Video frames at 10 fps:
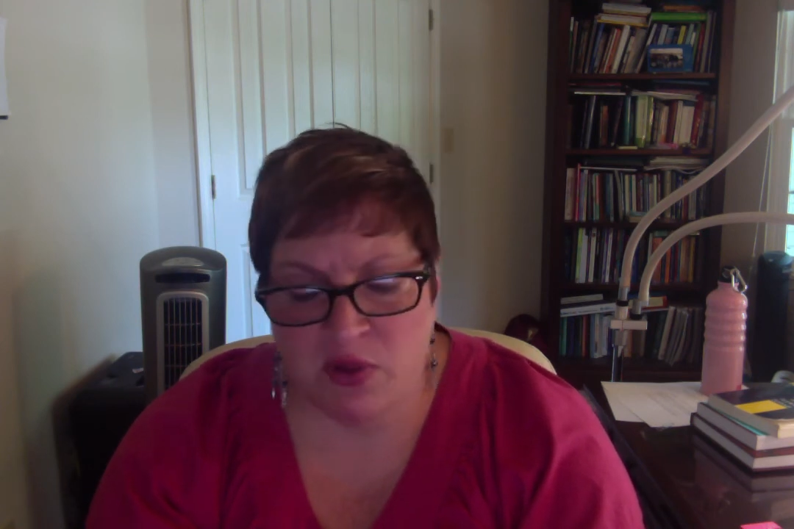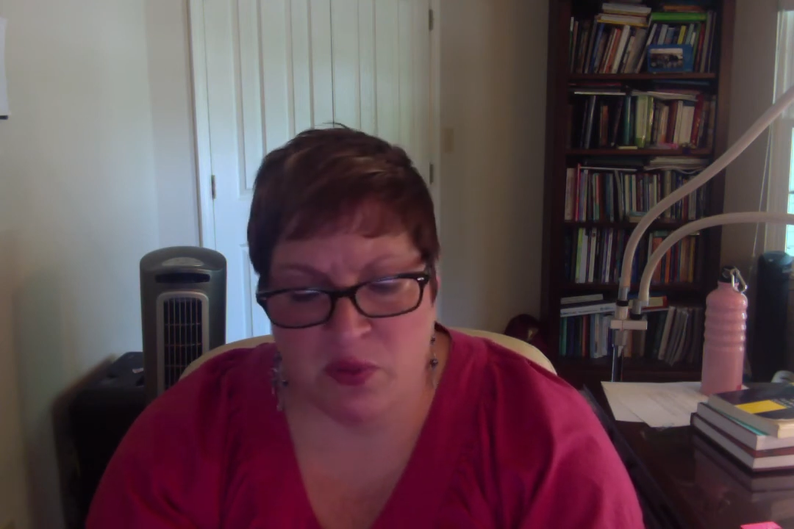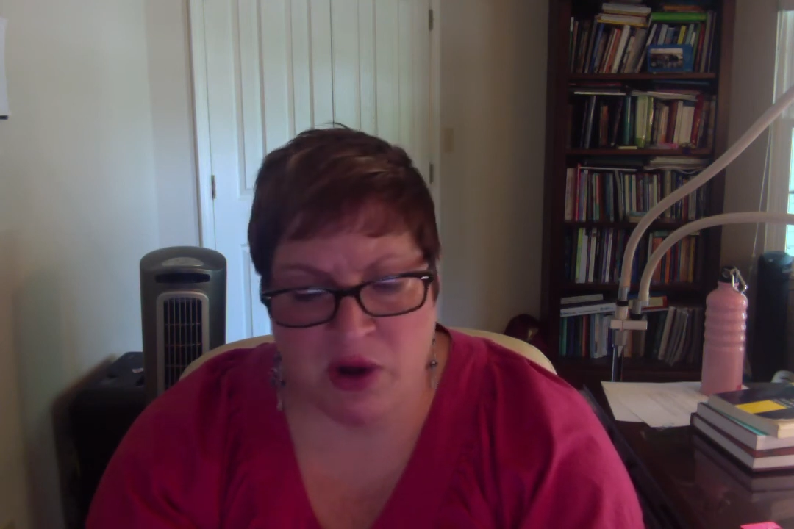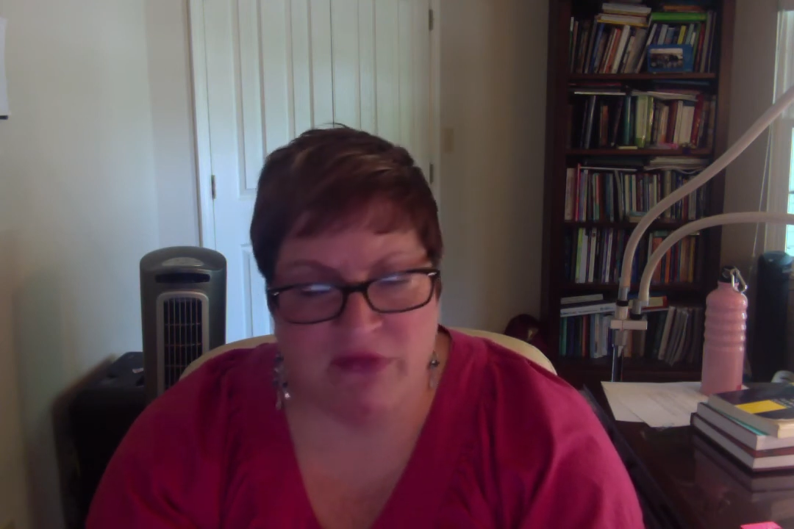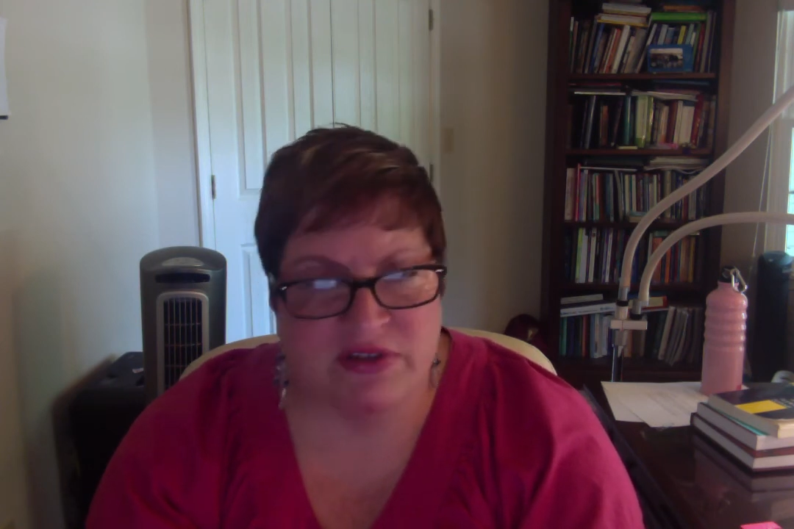
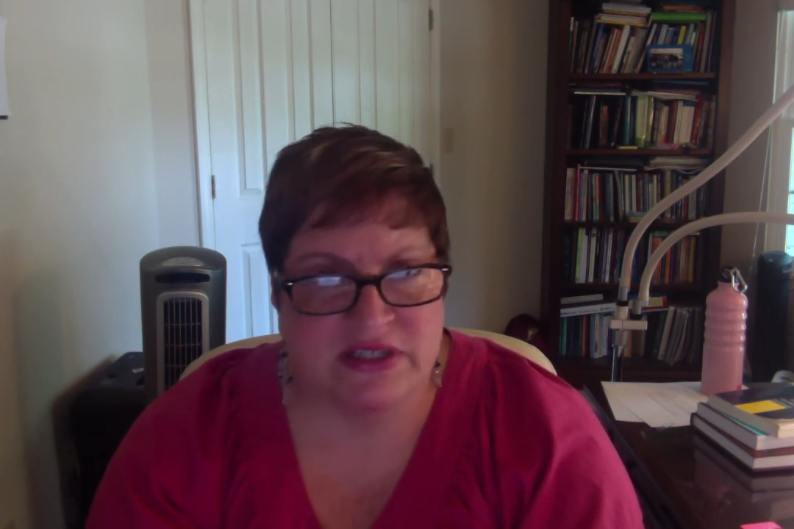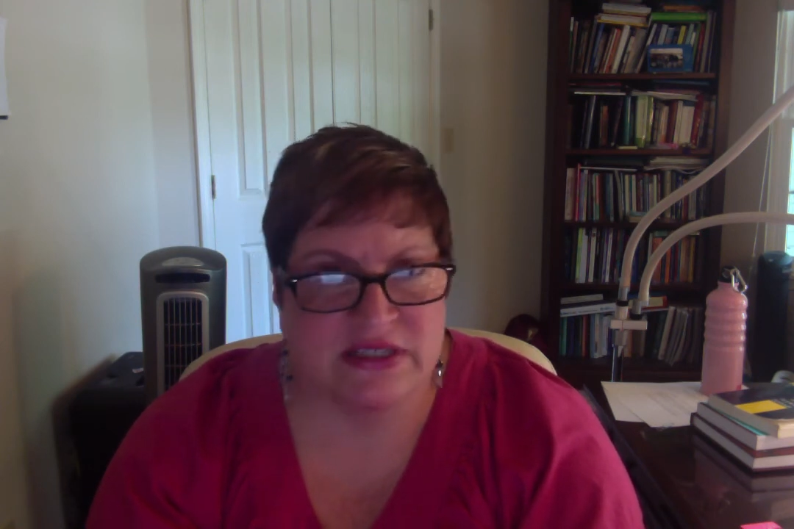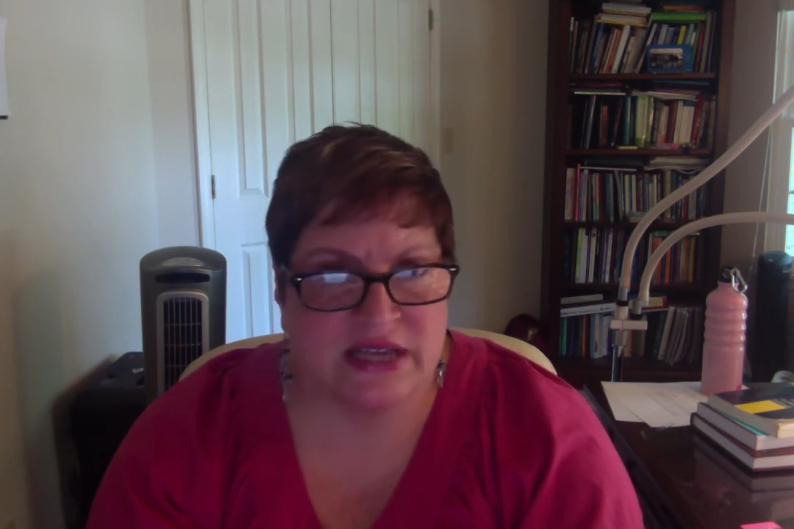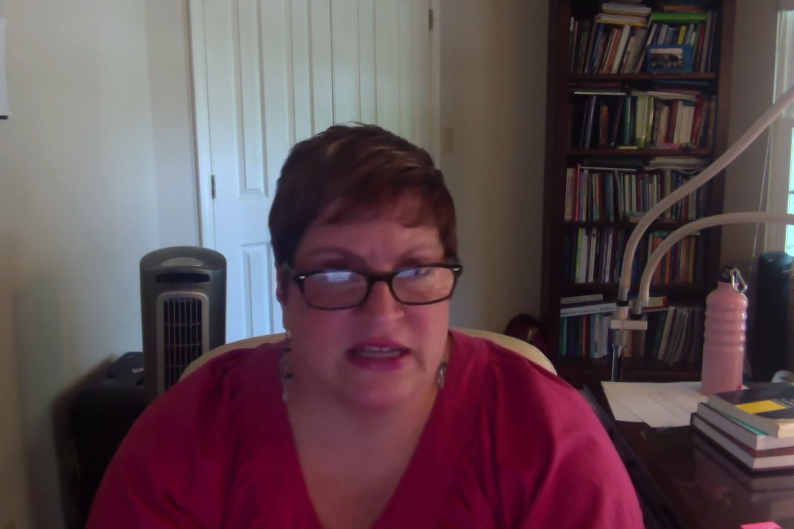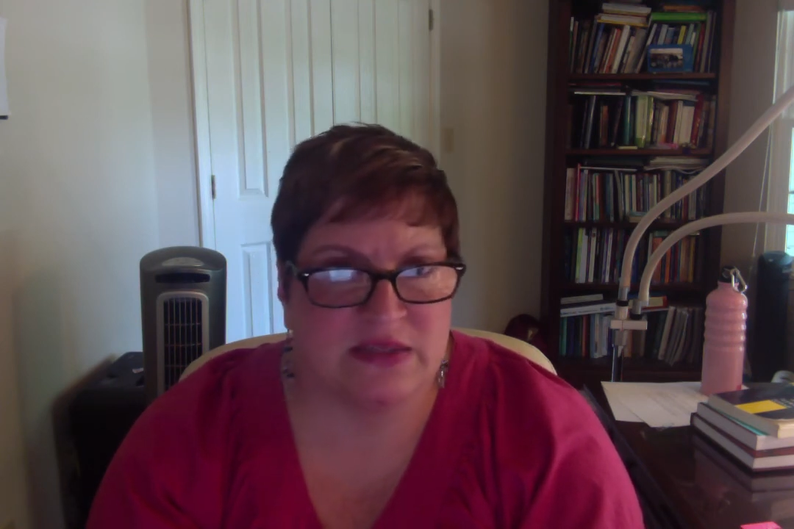preference
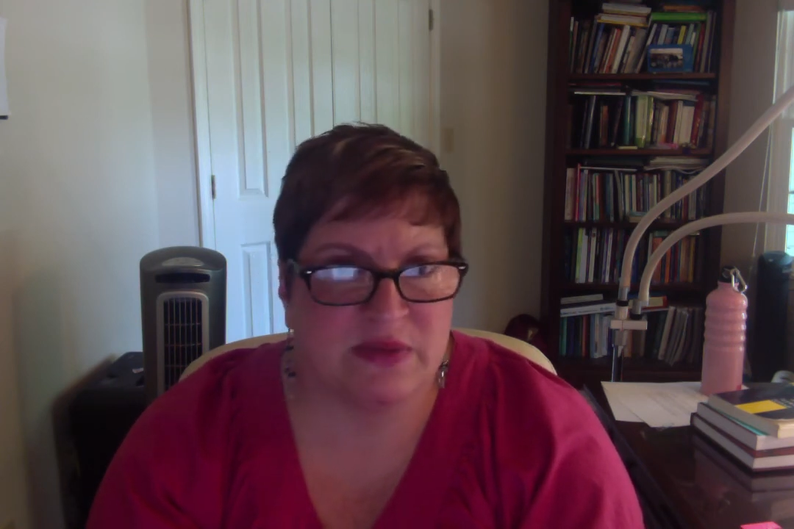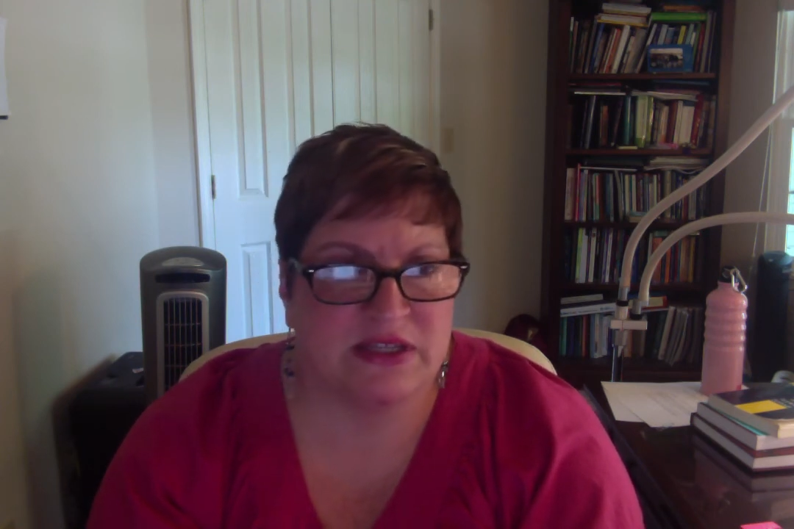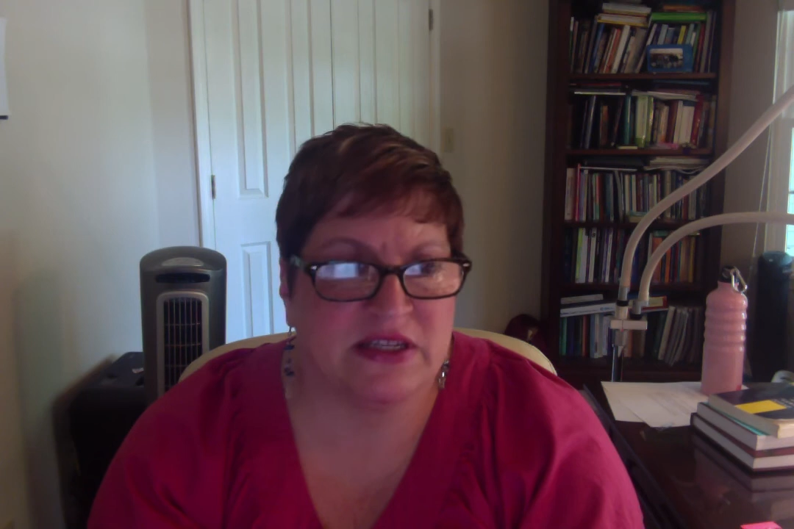assessments,